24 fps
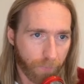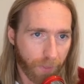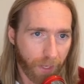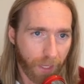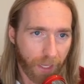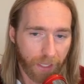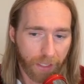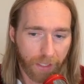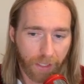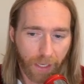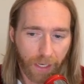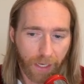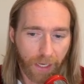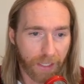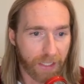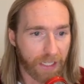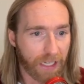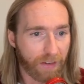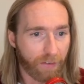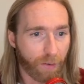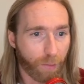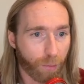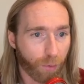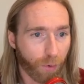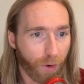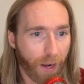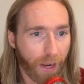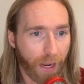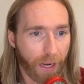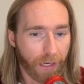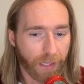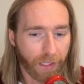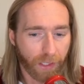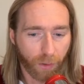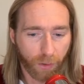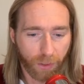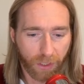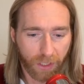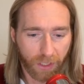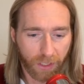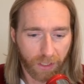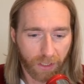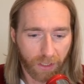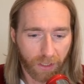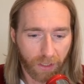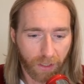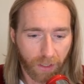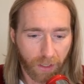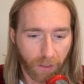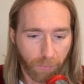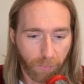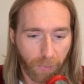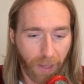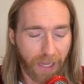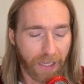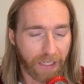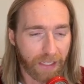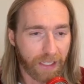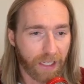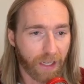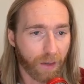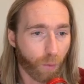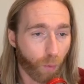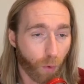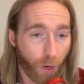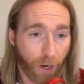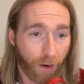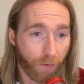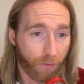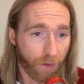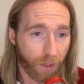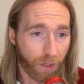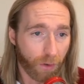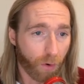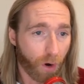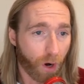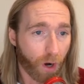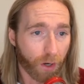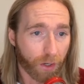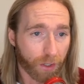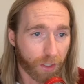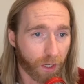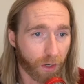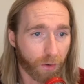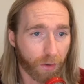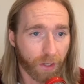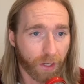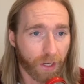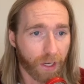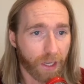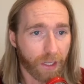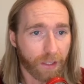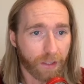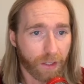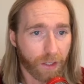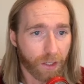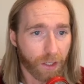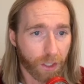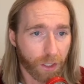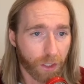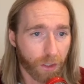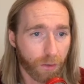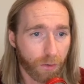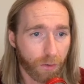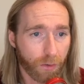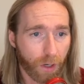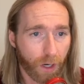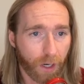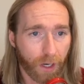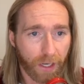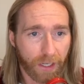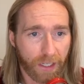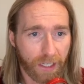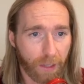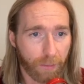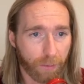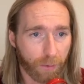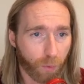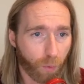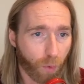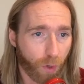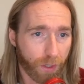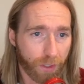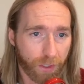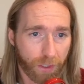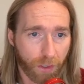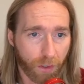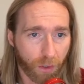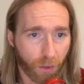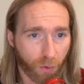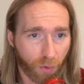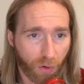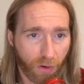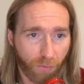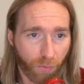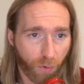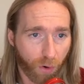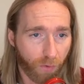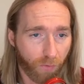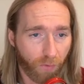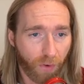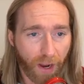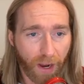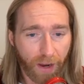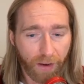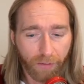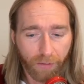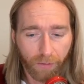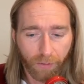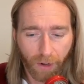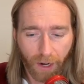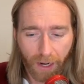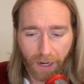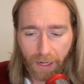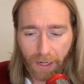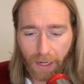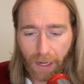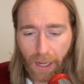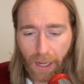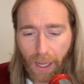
It doesn't have a brain, so it just pastes in whatever you hard coded it in to do on attempt 1, 2, 3, 4, 5, right?